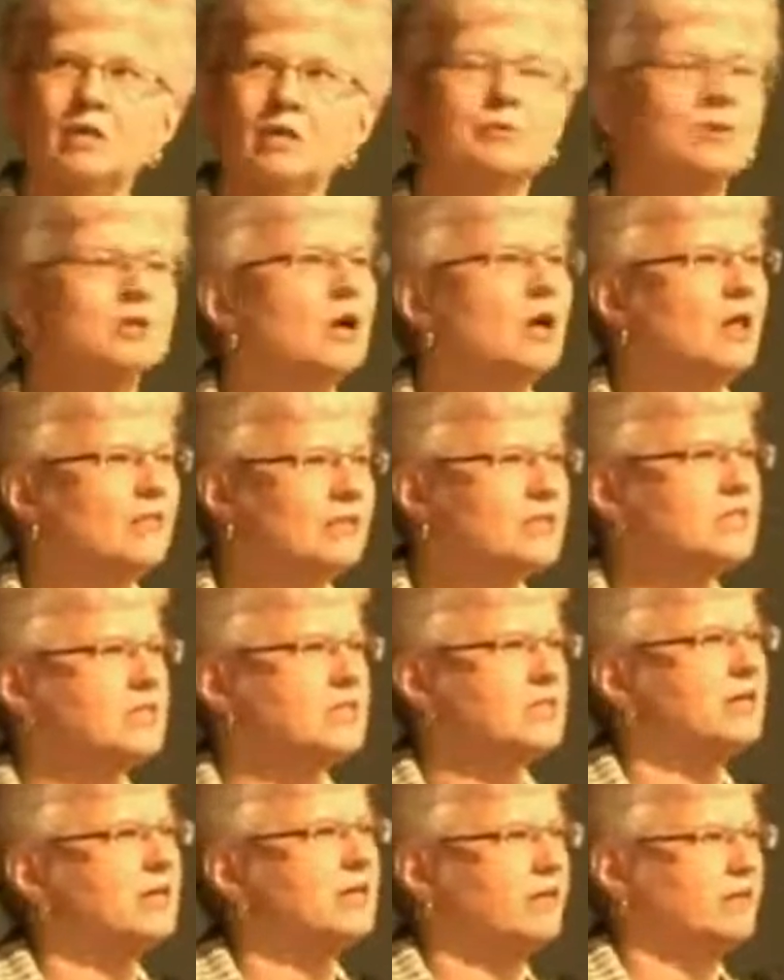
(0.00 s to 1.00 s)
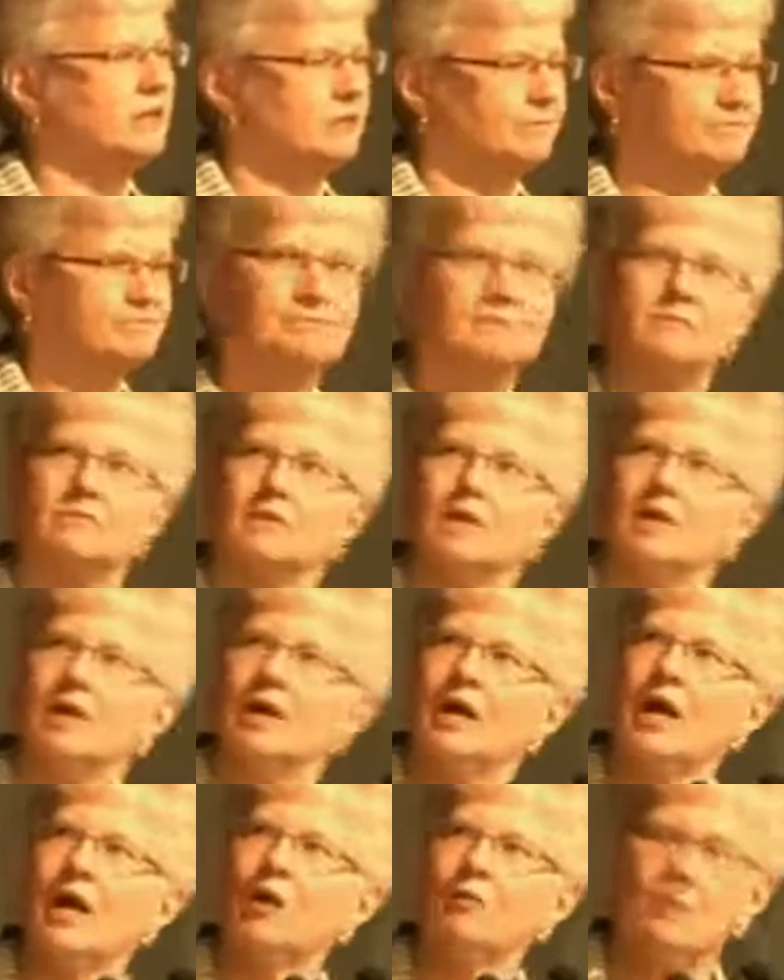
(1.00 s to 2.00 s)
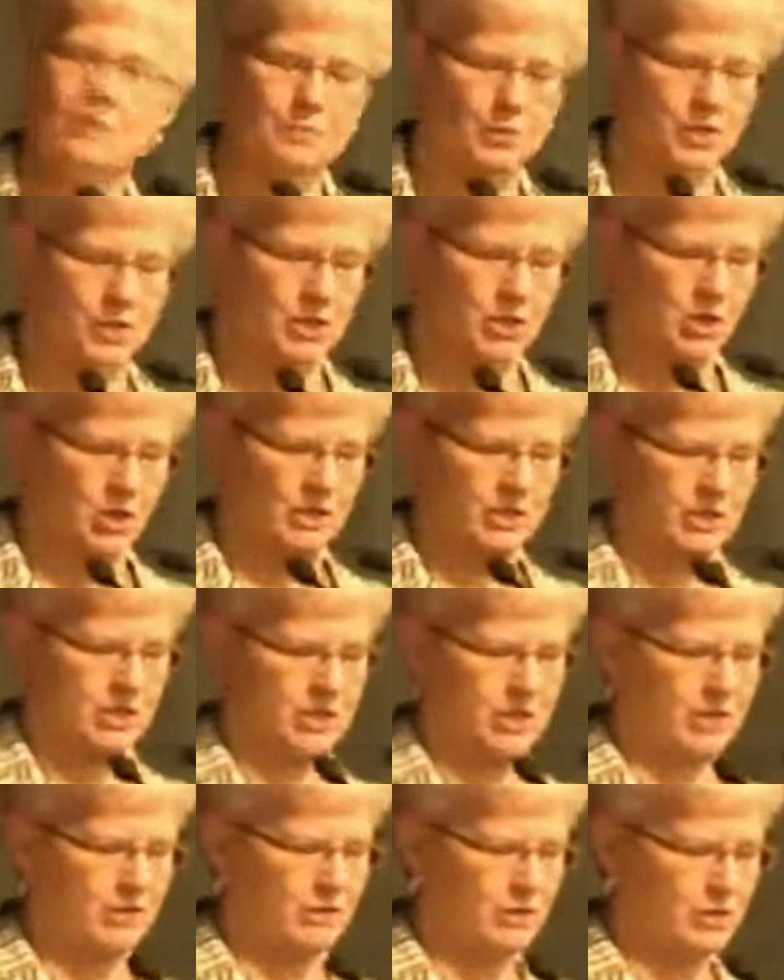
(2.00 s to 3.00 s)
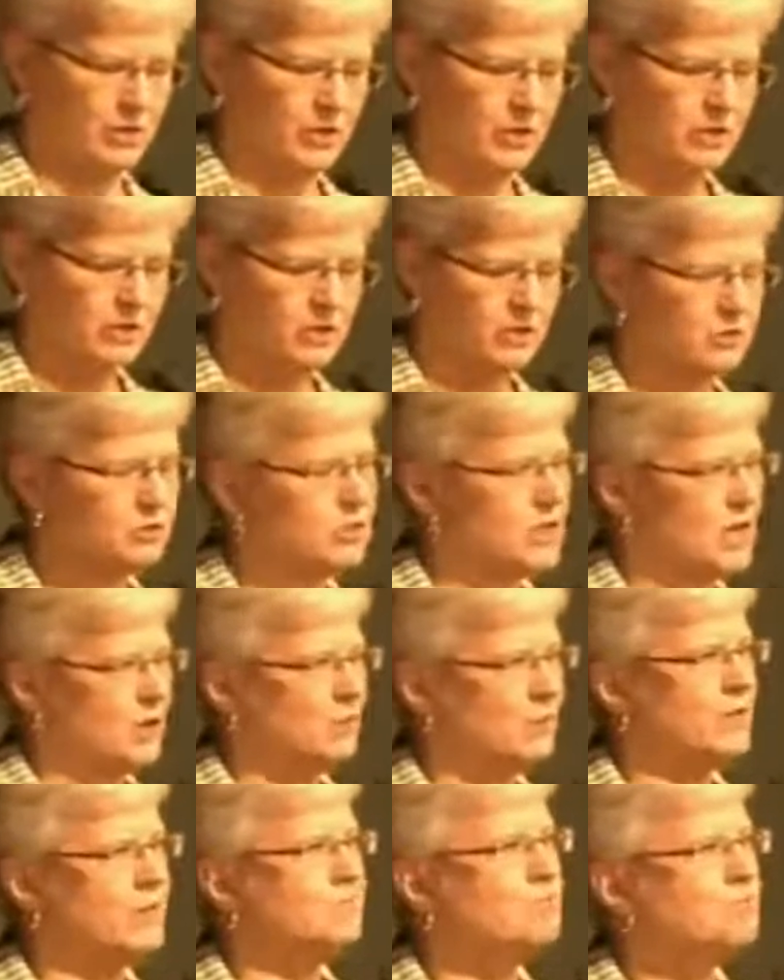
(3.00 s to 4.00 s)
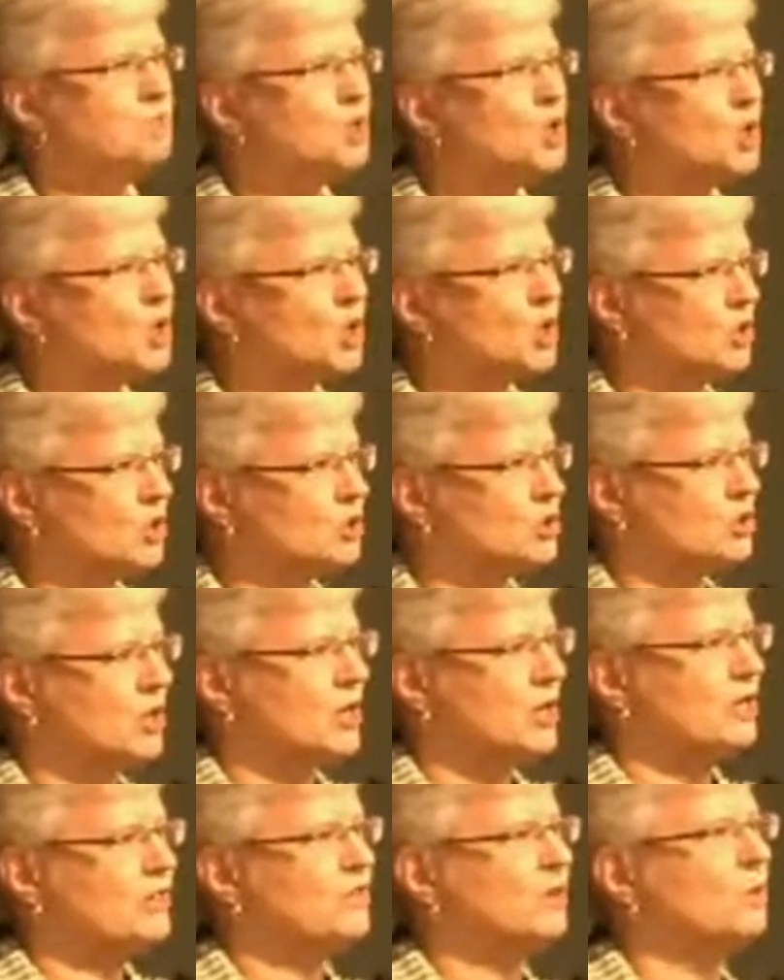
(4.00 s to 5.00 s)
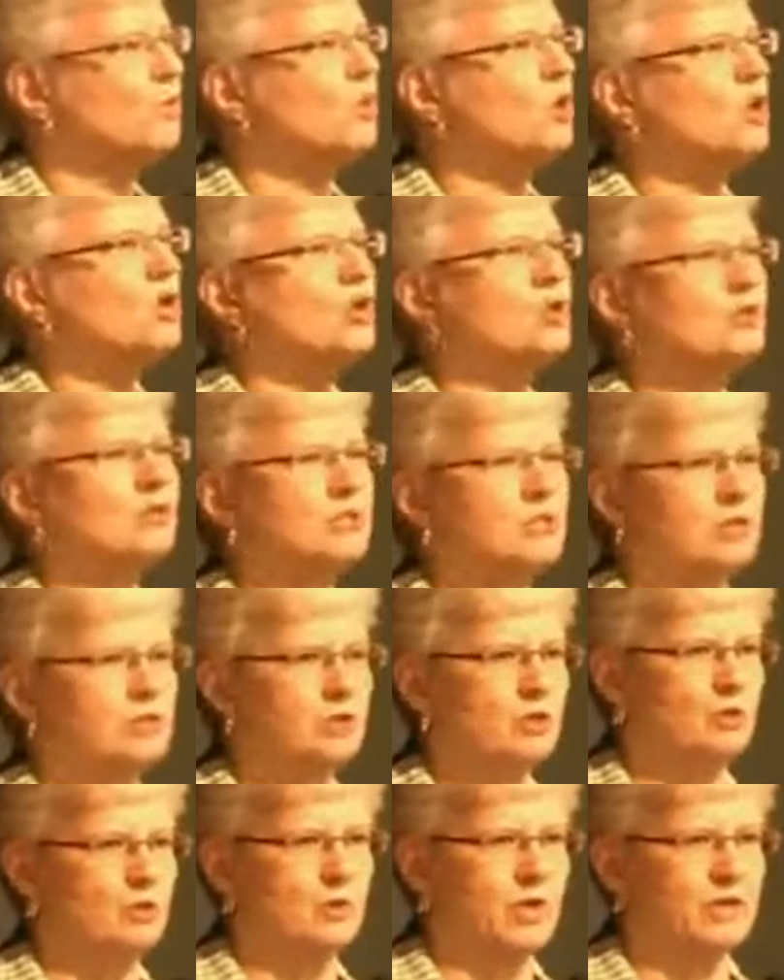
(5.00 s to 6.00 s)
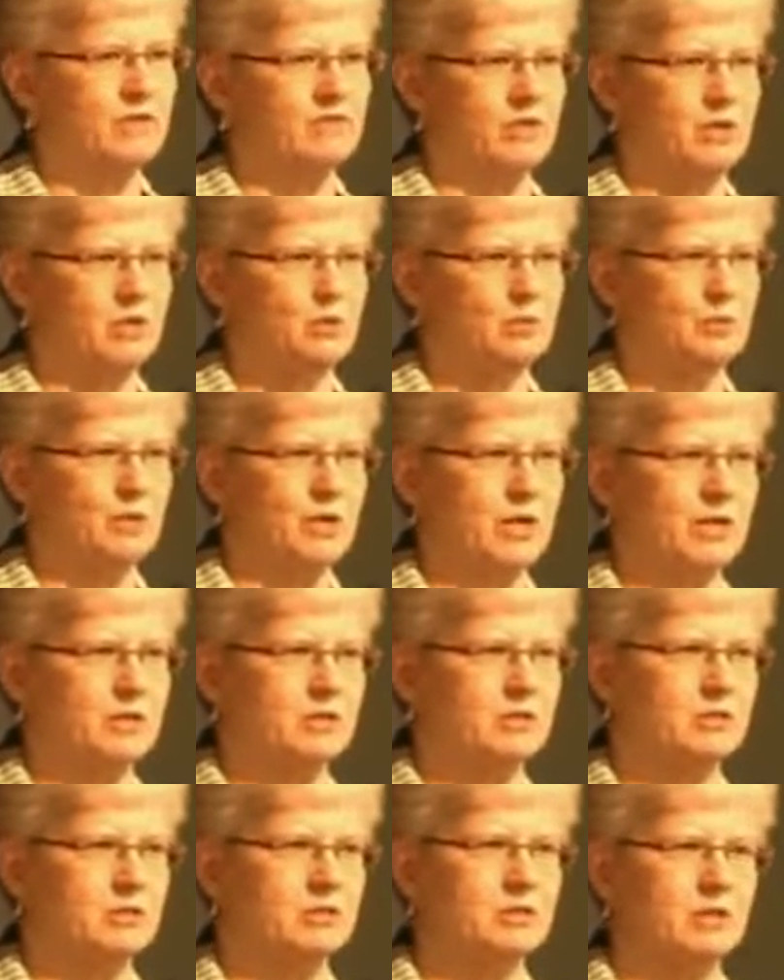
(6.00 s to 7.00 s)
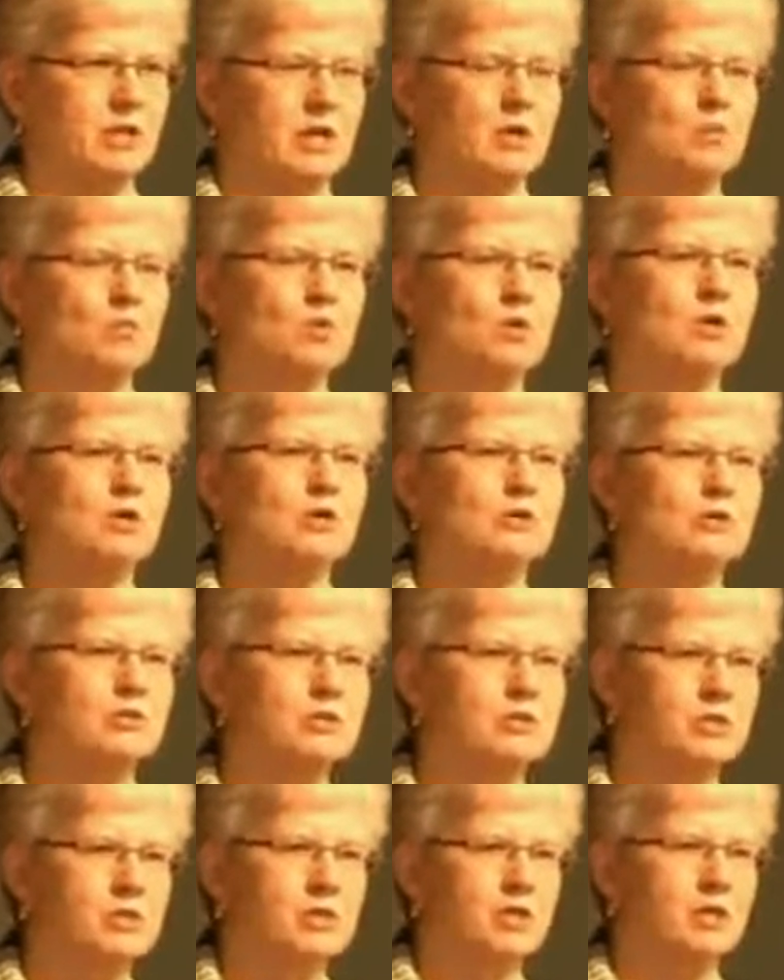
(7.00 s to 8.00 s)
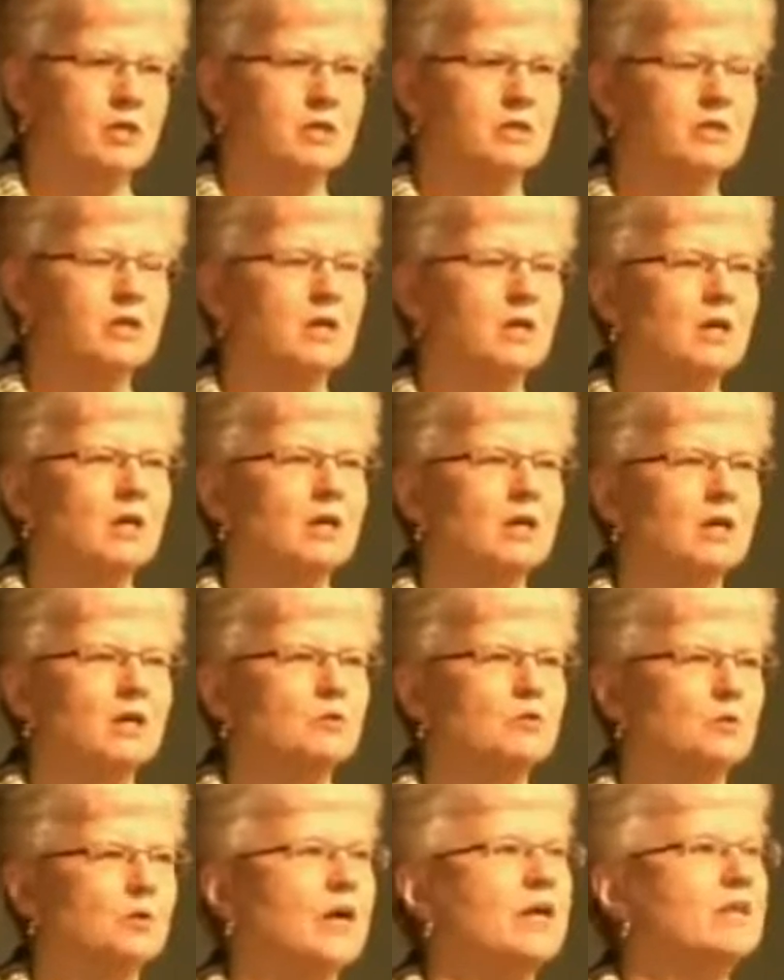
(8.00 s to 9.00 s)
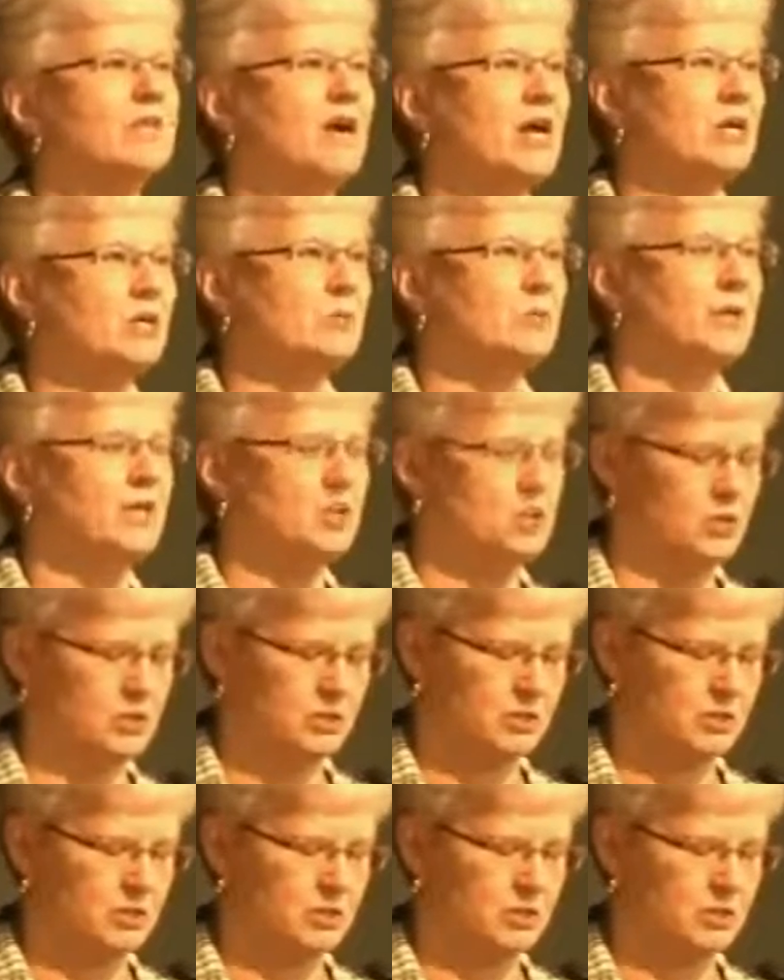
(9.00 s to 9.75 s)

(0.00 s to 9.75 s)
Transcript: put all this together? How we put it all together is here's how we merge the workers in the creative enterprises and workers in creative occupations